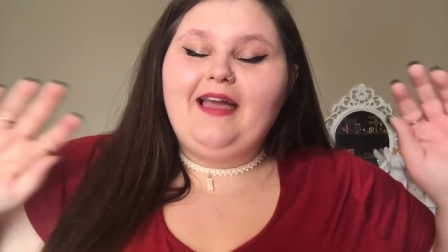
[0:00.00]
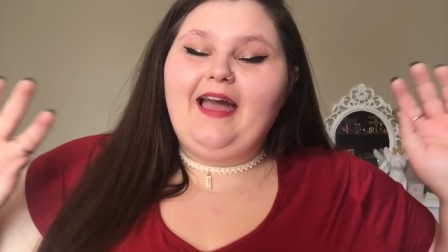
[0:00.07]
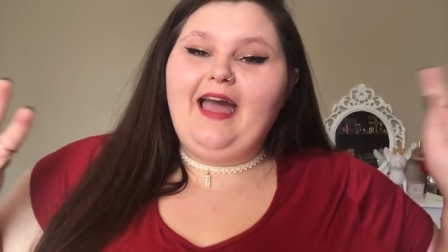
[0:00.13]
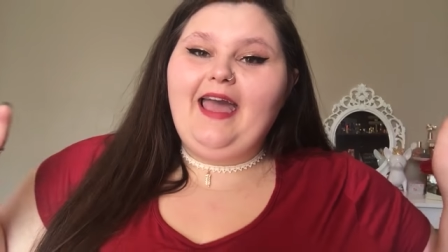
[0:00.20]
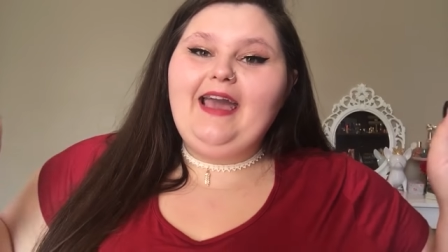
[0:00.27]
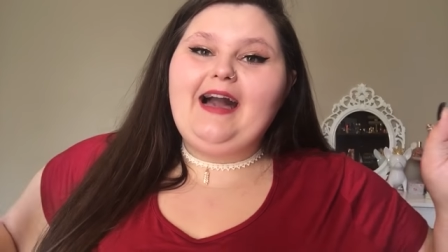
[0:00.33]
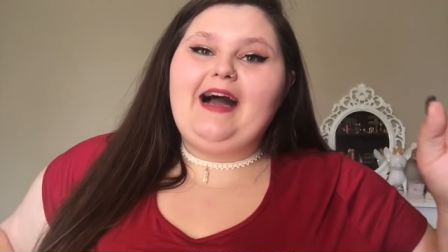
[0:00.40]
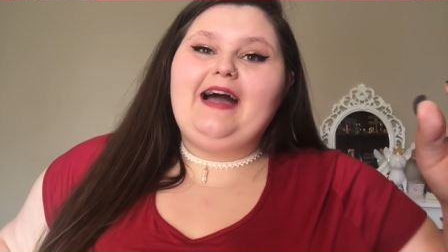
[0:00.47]

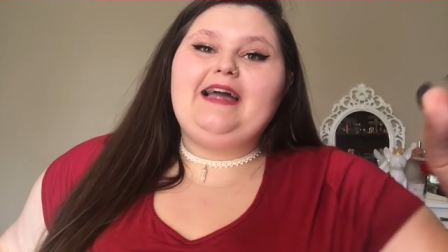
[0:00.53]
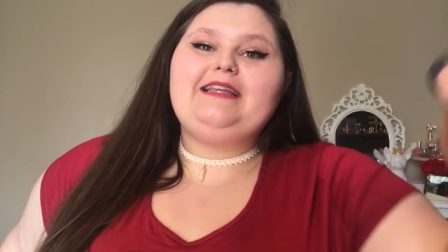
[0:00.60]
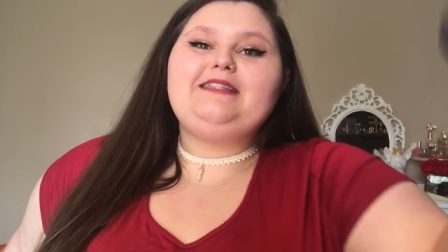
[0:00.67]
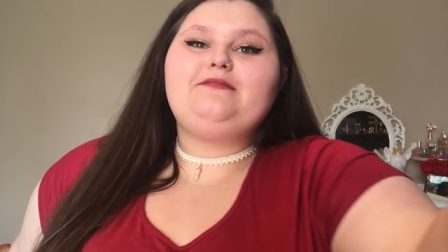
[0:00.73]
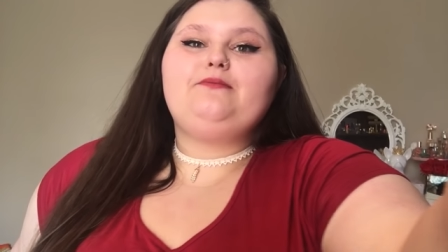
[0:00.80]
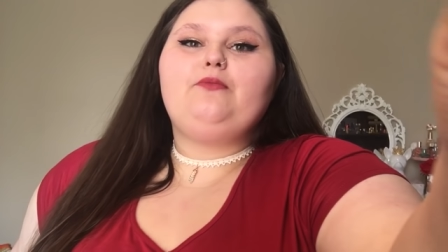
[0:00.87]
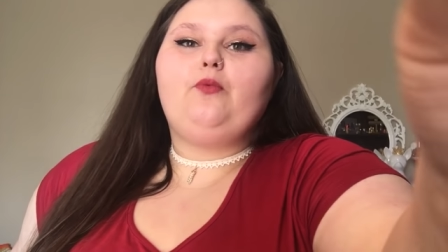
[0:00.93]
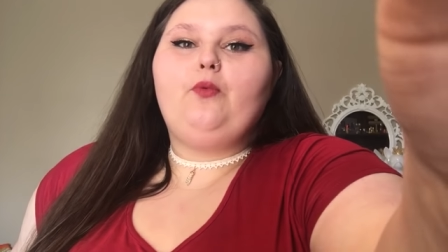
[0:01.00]
Hey guys,
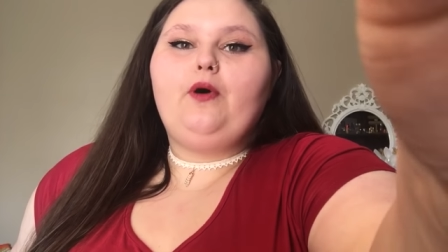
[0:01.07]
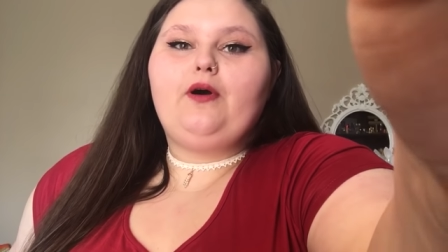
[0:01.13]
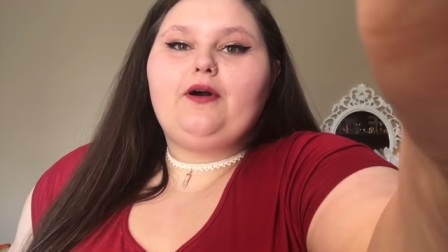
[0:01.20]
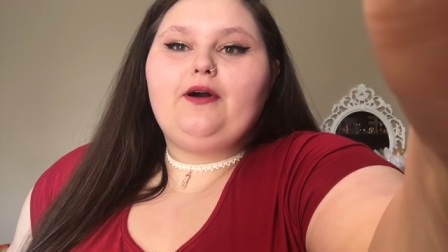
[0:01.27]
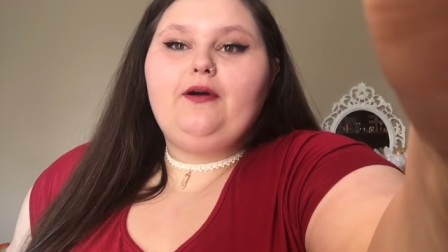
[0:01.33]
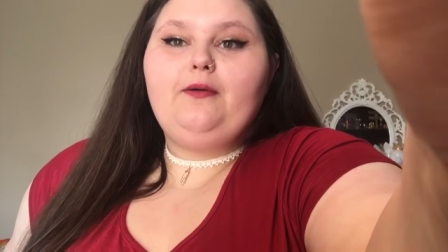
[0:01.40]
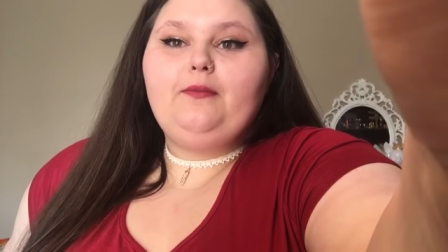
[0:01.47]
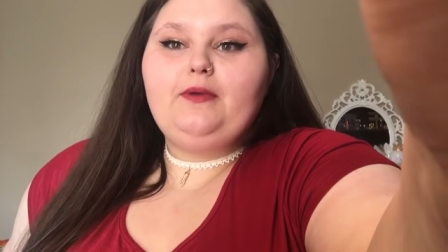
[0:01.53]

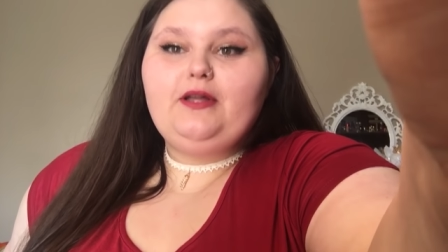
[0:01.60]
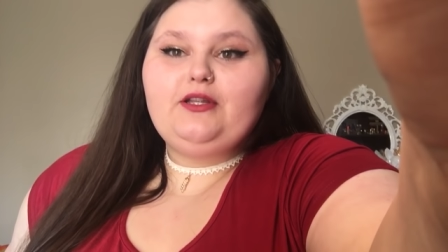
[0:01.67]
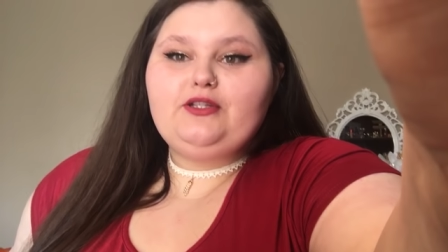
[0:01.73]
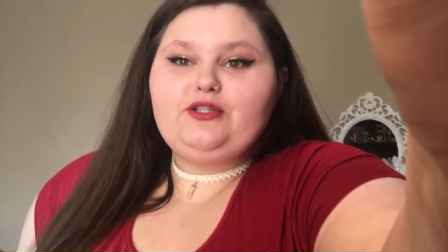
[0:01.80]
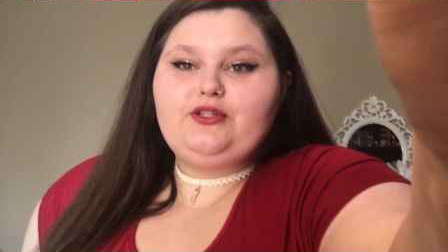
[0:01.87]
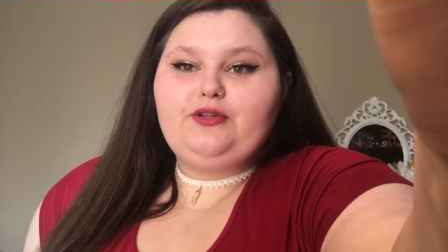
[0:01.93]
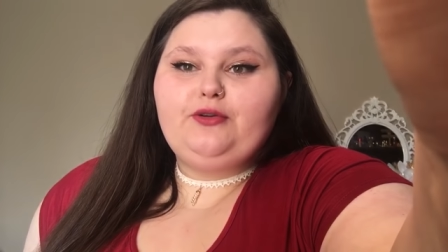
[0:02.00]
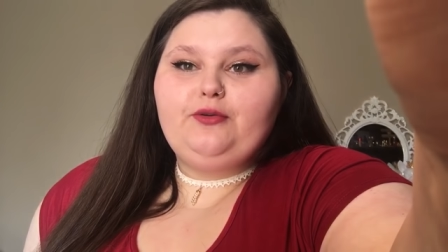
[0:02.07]
welcome
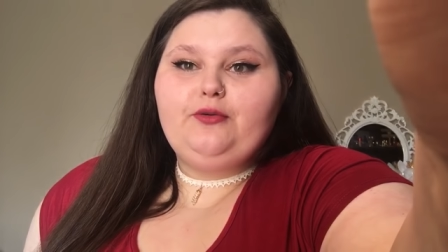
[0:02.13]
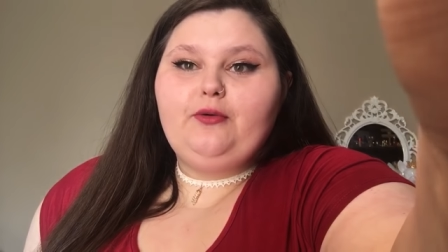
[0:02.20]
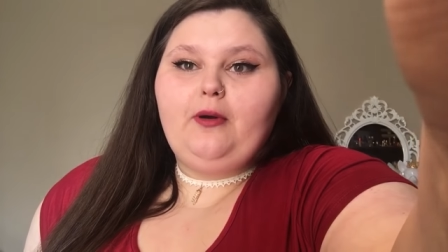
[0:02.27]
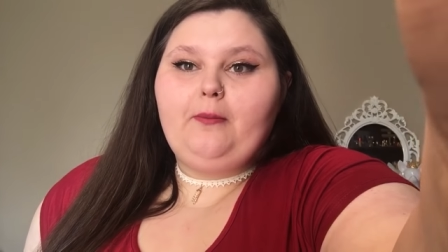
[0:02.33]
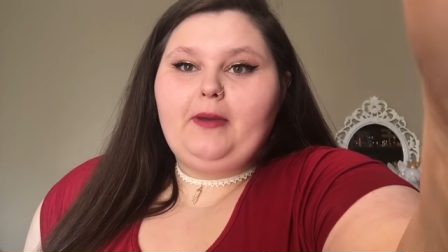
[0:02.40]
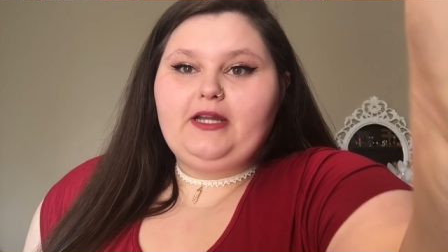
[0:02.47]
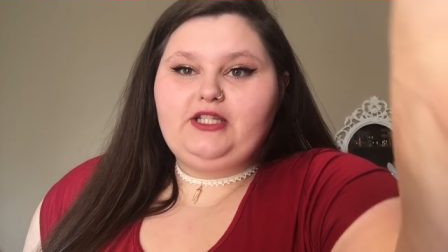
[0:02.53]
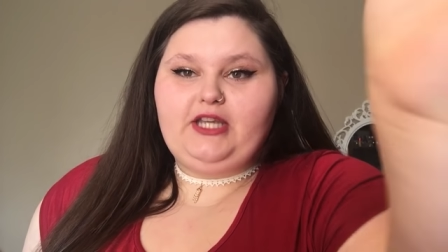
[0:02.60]
to
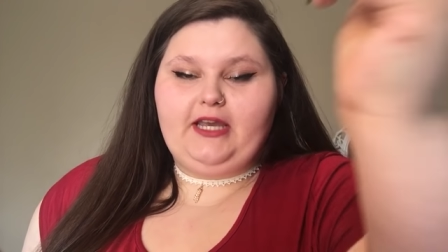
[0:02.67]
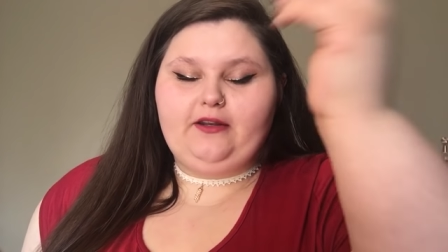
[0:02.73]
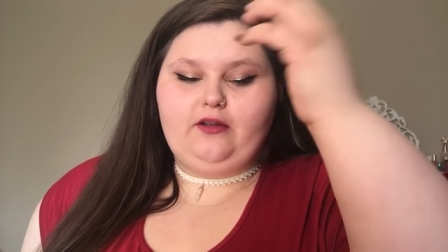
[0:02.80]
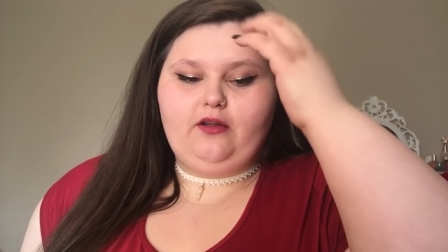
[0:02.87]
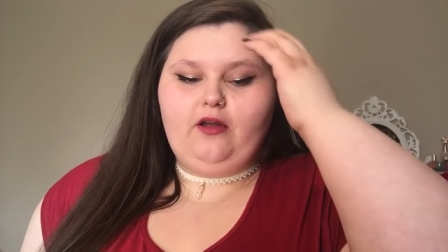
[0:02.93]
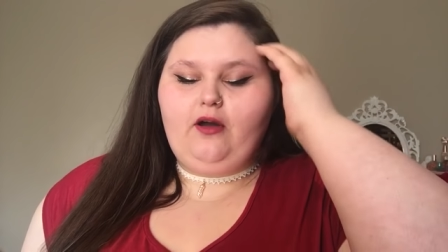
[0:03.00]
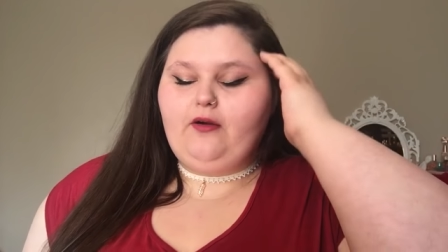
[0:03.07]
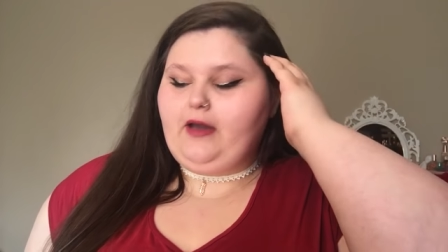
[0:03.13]
my
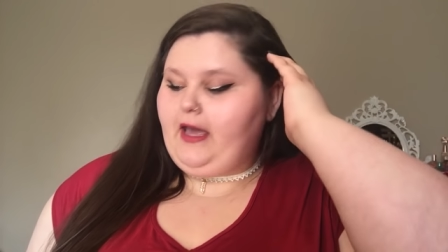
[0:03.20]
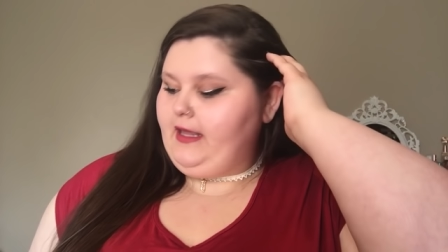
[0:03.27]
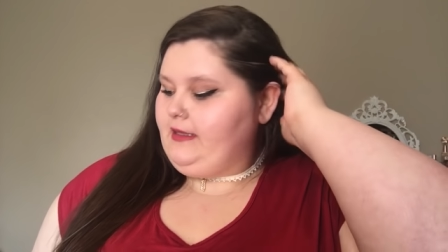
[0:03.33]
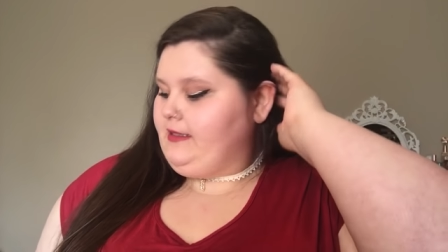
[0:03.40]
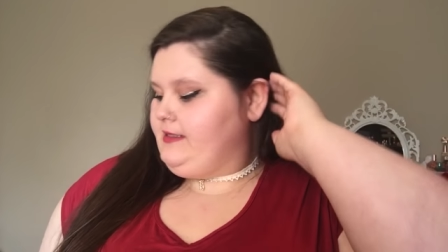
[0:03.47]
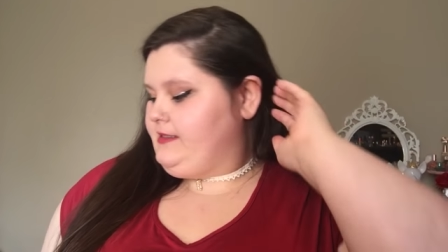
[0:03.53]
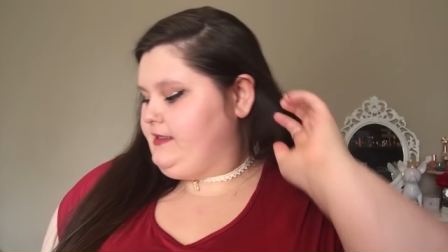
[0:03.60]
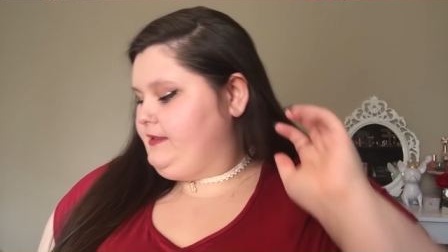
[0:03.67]
channel. Okay,
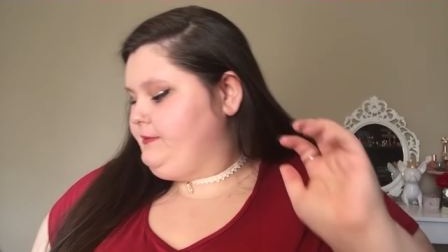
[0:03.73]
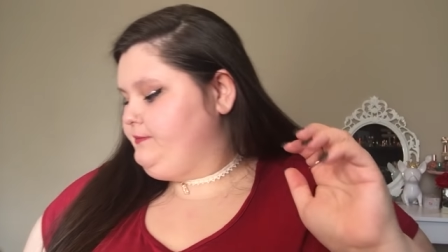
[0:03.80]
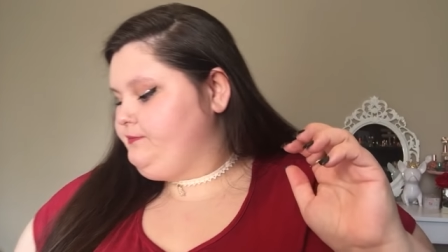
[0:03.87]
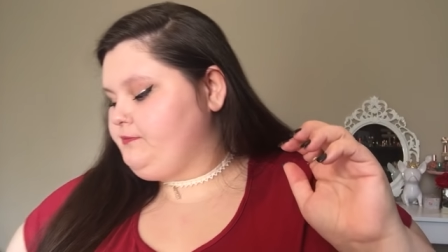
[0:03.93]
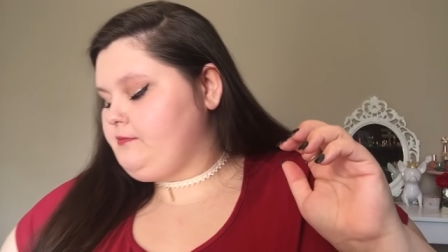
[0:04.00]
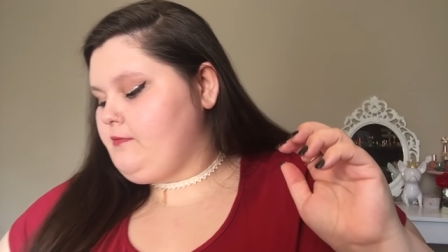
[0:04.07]
listen.